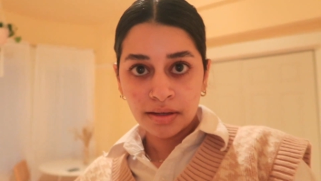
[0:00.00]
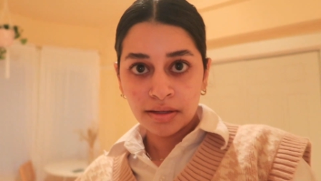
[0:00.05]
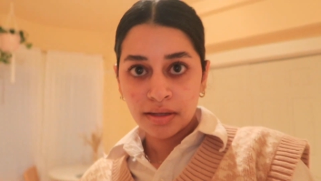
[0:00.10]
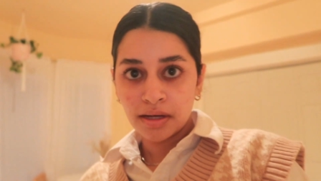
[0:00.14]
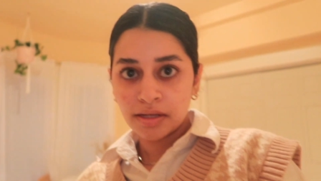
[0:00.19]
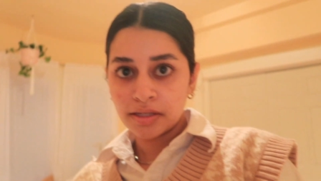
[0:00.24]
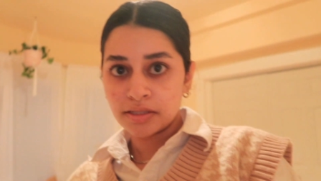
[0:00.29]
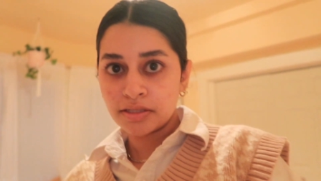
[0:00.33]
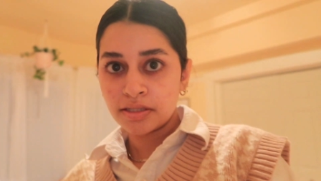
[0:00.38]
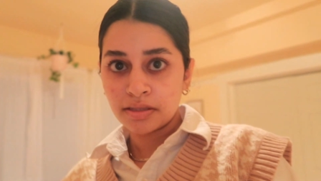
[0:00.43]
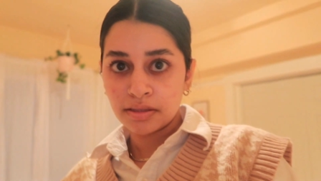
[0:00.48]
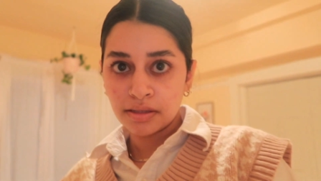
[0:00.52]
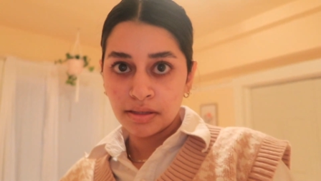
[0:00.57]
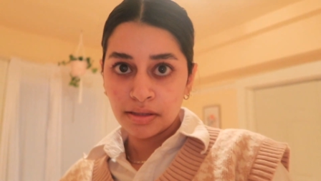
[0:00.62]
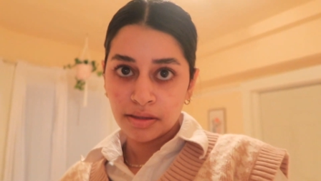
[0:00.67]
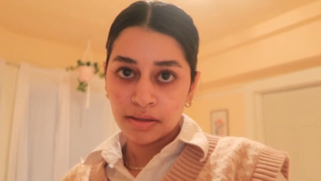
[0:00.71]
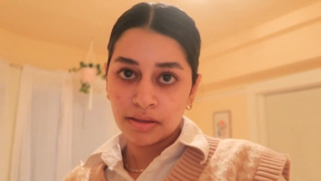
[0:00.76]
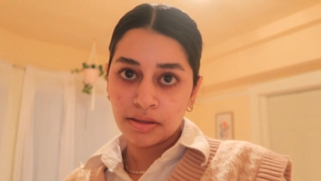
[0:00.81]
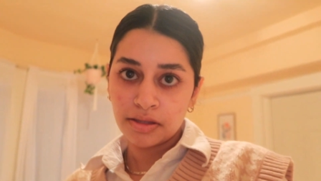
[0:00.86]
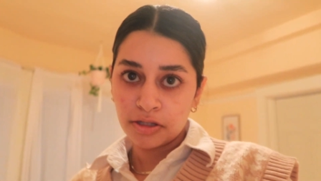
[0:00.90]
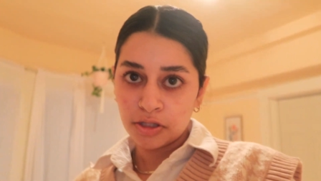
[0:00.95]
cause
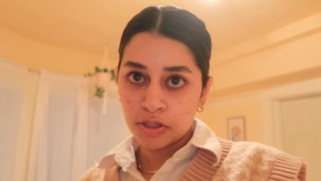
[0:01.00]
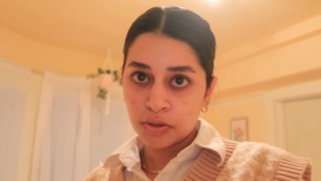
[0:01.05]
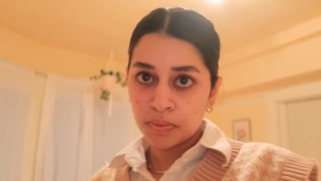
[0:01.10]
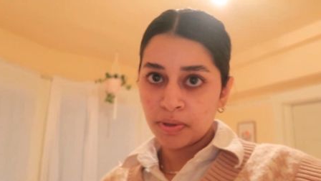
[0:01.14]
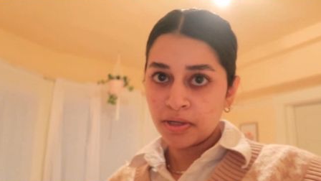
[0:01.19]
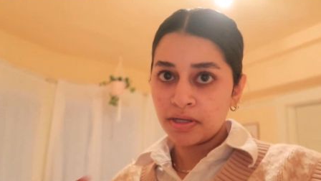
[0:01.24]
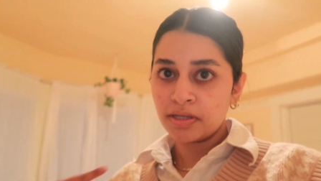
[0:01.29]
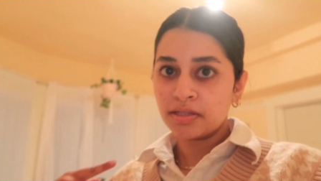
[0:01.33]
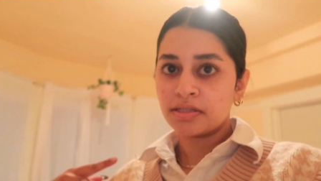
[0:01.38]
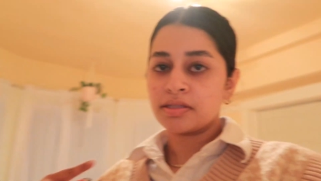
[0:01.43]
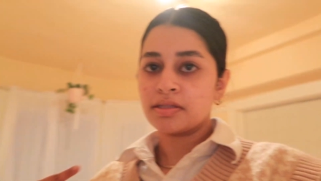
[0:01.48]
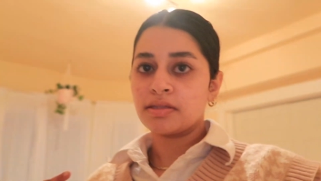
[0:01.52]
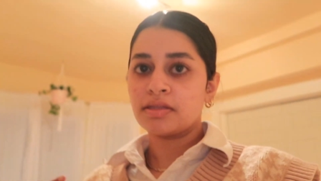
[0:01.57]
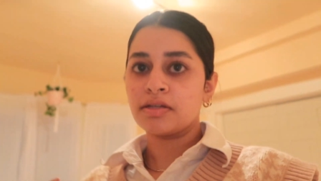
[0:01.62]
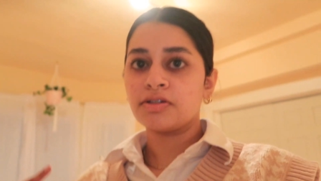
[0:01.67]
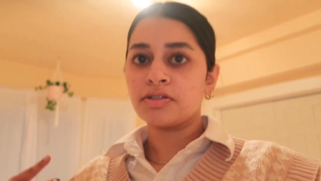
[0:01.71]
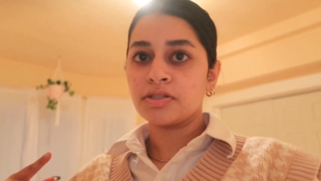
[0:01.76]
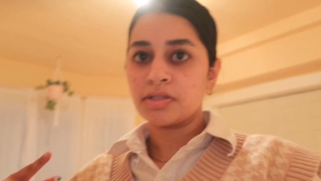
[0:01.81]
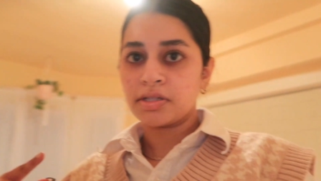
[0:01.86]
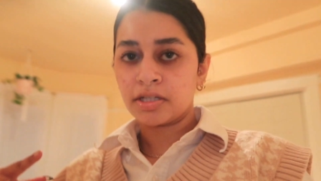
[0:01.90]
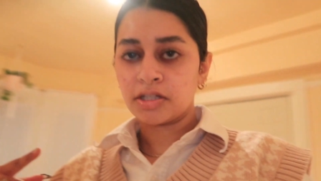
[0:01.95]
this place
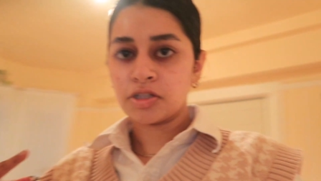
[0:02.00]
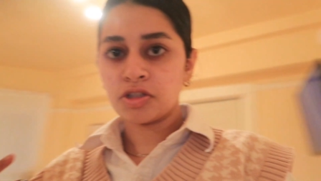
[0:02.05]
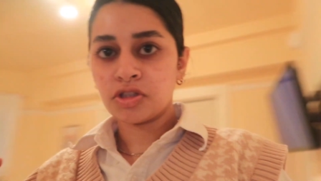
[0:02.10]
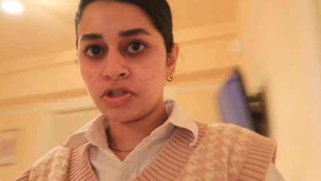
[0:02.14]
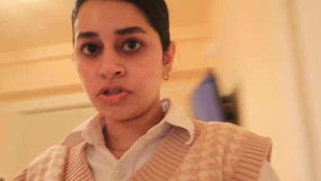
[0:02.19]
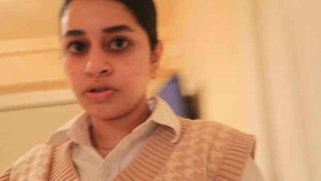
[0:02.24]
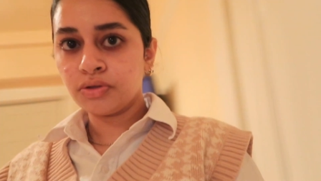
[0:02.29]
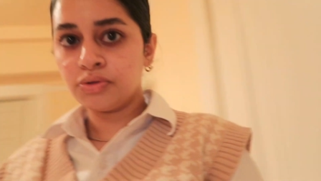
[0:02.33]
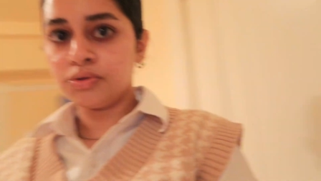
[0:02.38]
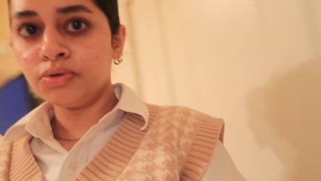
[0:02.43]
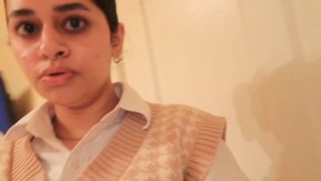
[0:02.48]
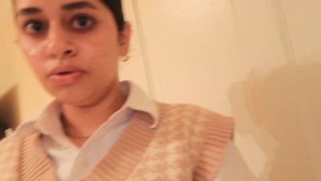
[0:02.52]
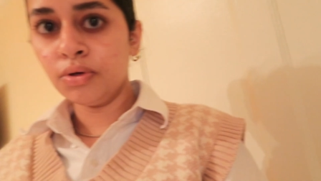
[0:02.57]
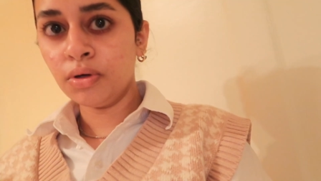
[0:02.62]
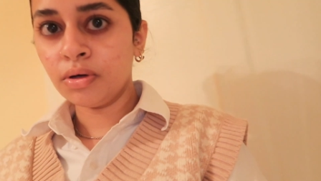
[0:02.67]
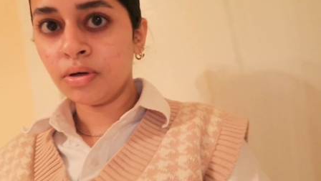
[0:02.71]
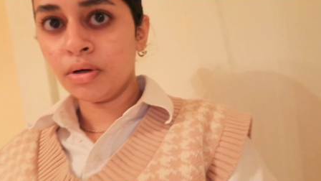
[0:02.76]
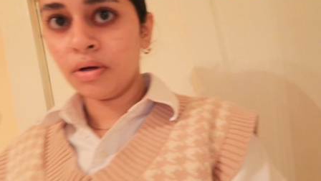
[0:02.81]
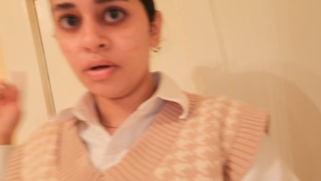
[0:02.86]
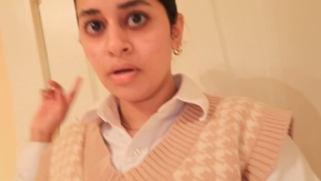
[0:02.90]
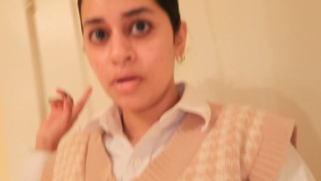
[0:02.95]
there's like two,
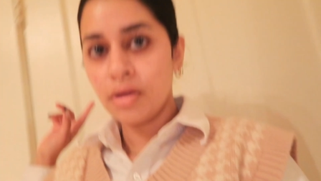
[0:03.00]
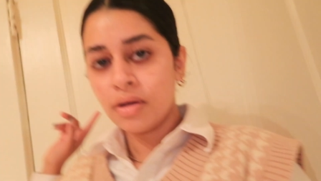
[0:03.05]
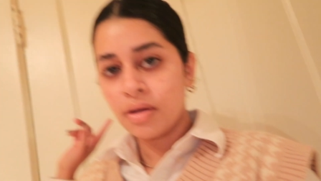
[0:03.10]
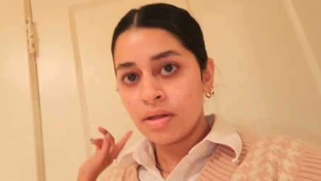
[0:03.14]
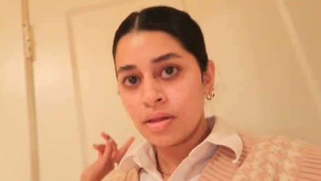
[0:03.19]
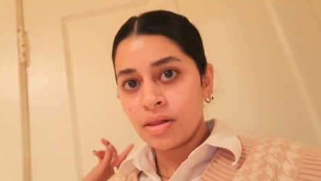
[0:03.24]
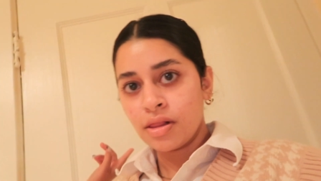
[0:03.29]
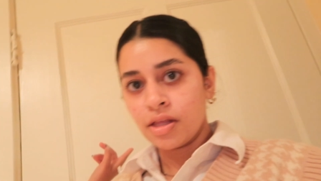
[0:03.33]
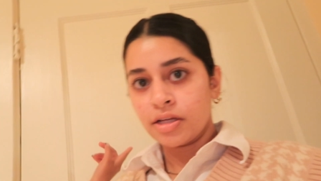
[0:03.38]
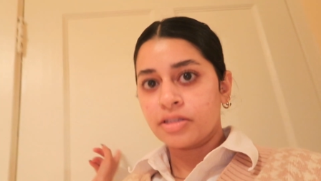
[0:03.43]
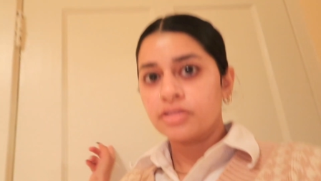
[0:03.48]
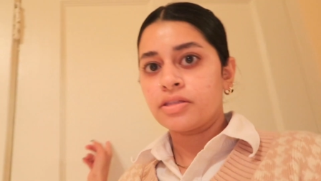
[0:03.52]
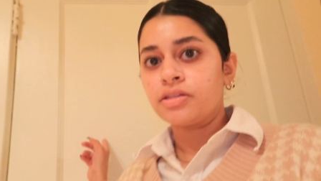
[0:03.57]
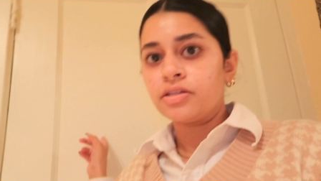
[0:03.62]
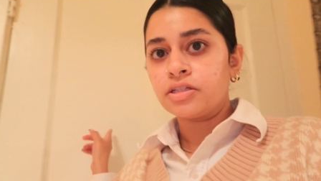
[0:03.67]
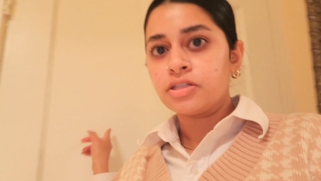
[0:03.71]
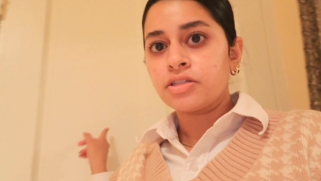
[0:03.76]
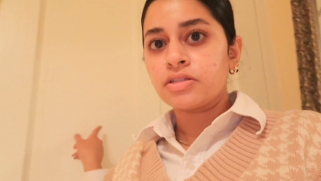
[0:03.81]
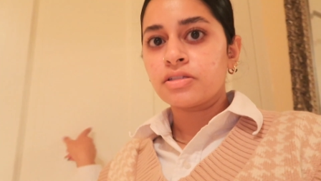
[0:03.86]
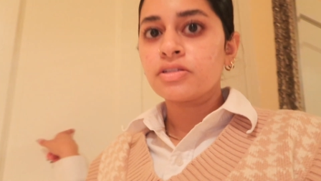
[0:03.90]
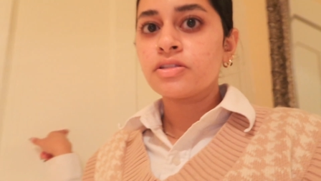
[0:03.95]
like
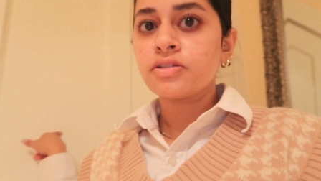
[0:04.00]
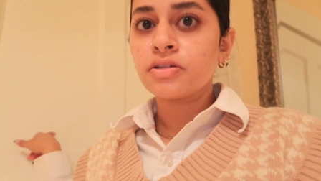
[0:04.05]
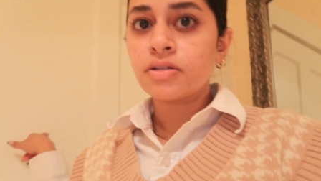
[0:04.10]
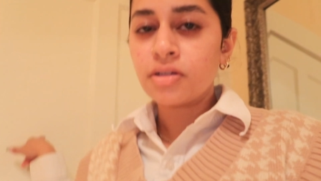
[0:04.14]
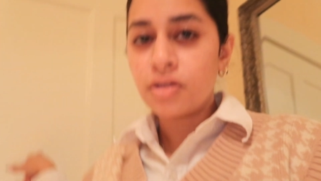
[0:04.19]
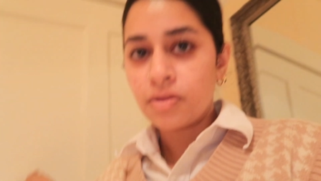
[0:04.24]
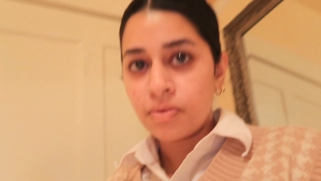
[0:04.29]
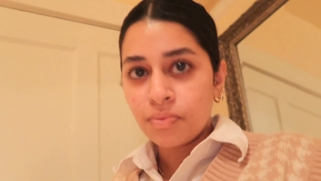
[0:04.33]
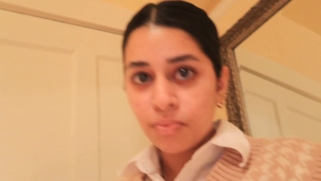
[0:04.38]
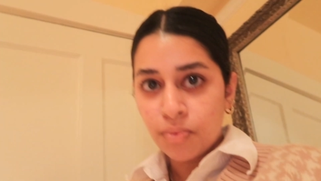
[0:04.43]
this is a